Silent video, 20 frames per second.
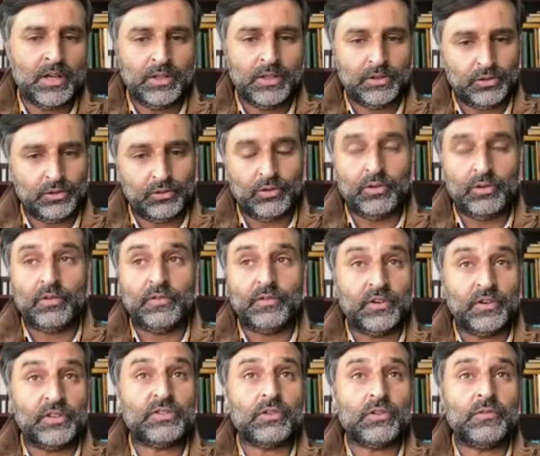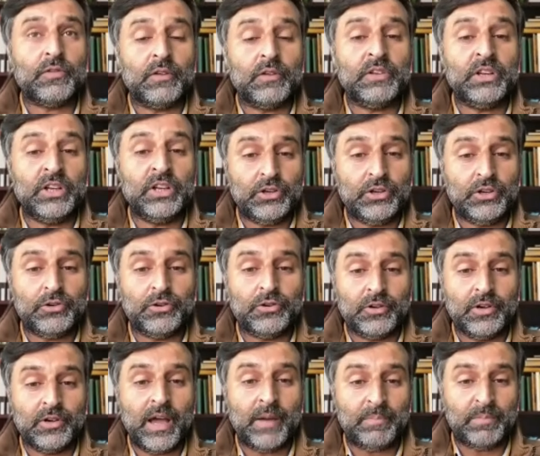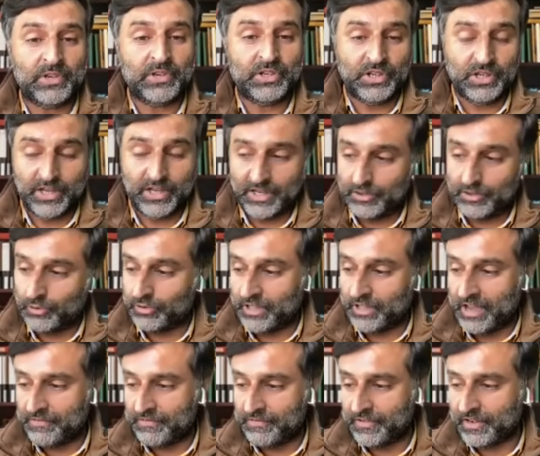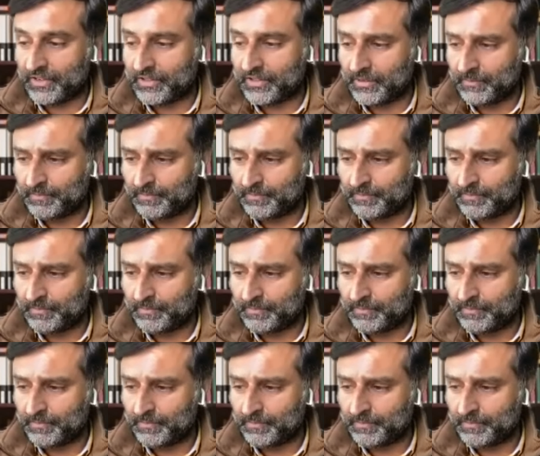So first of all, we need to appreciate those efforts.